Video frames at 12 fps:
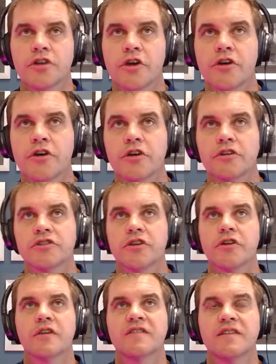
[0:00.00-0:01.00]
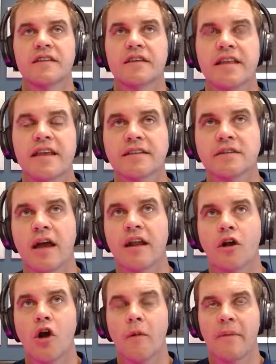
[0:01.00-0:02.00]
So the next kind
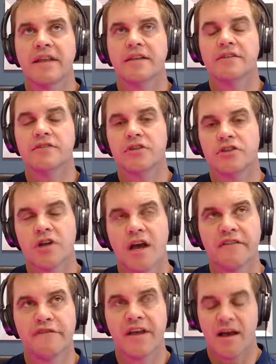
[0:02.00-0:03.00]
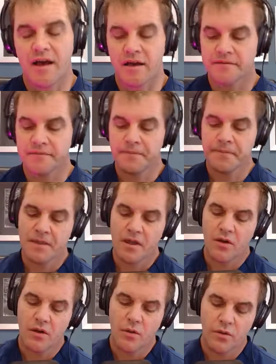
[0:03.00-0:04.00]
of comment is to try and figure out
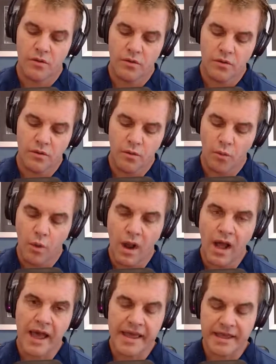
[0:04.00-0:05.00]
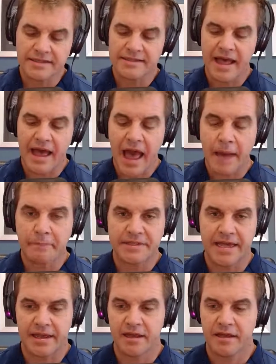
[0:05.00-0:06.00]
why is the
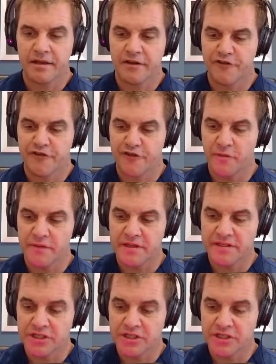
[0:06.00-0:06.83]
uptake from the